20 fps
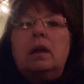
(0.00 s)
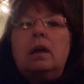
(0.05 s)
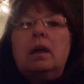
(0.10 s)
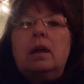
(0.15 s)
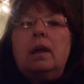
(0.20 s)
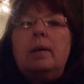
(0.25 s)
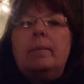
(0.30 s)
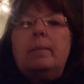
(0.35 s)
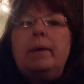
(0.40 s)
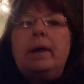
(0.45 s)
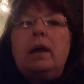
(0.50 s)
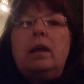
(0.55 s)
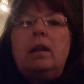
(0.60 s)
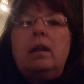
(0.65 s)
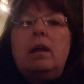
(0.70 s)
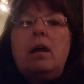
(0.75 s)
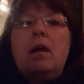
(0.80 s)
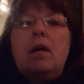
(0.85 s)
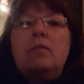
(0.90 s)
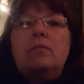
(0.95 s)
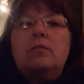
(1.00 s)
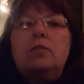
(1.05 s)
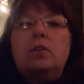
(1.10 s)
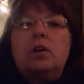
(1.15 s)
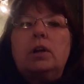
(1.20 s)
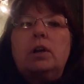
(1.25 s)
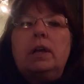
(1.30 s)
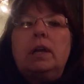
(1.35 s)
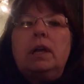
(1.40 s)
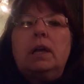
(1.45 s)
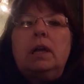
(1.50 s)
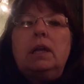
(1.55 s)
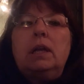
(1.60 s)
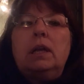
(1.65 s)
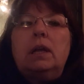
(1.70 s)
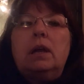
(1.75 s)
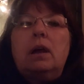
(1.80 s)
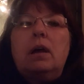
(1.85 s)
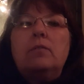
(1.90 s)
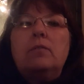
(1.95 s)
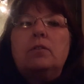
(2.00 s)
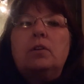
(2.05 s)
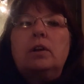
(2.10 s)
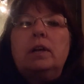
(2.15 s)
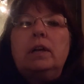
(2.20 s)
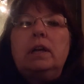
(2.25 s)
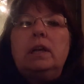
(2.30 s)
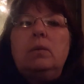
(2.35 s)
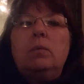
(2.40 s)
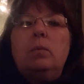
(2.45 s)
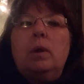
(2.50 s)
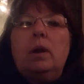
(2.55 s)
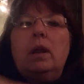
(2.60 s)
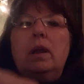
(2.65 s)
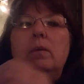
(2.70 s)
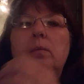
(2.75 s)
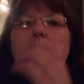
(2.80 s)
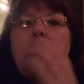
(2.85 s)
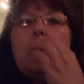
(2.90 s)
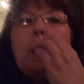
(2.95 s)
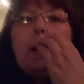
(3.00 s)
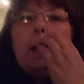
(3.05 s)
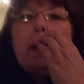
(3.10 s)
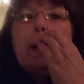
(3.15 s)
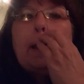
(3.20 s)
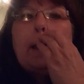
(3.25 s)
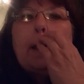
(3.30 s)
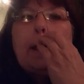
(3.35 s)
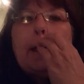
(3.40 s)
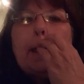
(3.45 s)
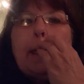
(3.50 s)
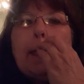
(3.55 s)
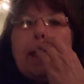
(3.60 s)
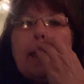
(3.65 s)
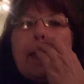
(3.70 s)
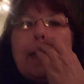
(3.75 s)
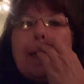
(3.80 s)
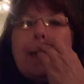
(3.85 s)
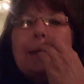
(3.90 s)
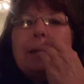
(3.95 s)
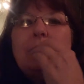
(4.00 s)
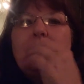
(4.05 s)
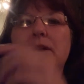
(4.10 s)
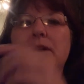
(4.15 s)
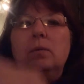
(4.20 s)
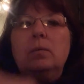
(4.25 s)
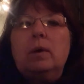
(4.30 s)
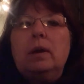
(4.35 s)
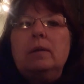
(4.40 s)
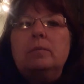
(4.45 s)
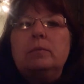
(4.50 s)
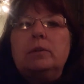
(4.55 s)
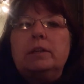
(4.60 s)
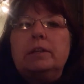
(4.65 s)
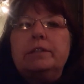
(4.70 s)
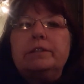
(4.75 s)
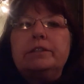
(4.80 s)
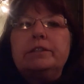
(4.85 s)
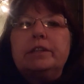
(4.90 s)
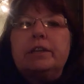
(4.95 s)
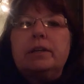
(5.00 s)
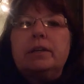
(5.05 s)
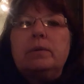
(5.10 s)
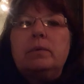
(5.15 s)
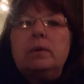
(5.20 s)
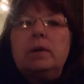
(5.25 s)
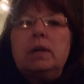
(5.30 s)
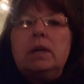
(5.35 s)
How about off-grid, off-gridding 101? I don't know what I'm going to do.